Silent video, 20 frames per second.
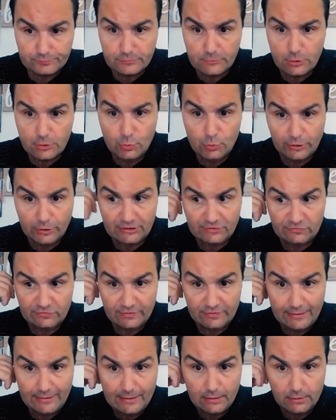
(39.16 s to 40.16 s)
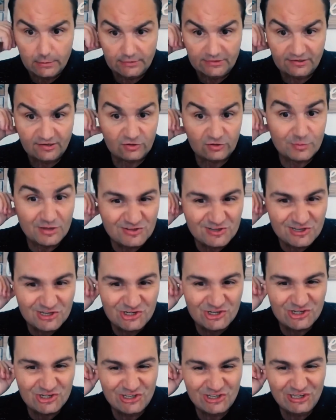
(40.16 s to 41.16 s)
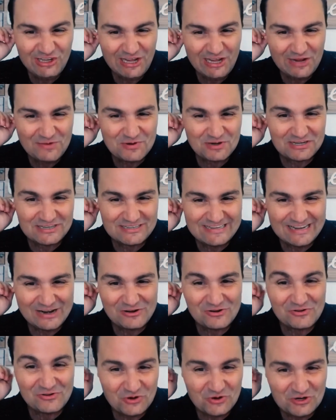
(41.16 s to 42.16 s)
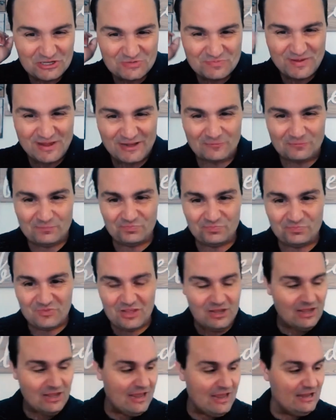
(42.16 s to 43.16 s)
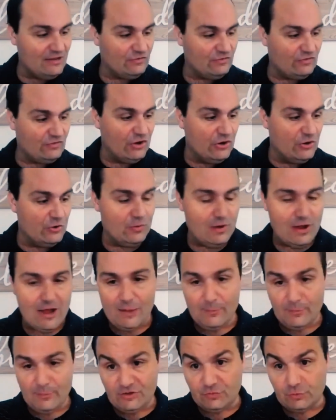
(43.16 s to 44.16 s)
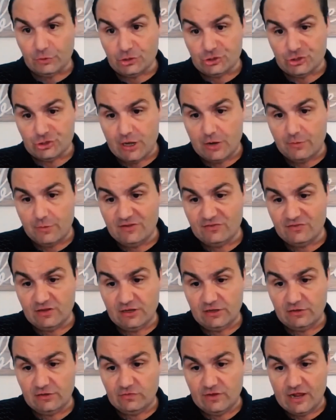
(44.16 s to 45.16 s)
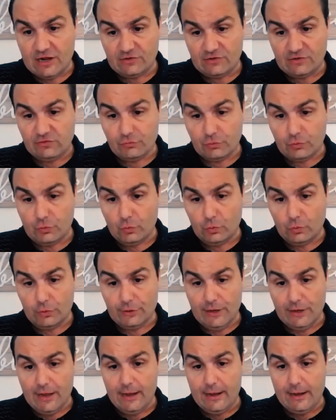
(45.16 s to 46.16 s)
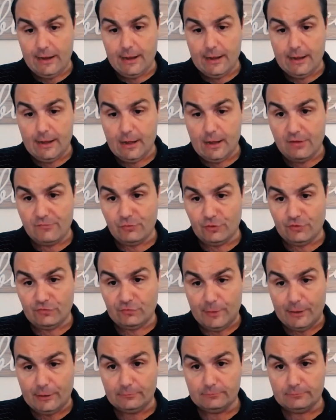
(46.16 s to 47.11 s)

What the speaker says: we're going to send out a text message, and we're going to send out a voicemail. And so I just want to show you how easy it is to actually record a voicemail.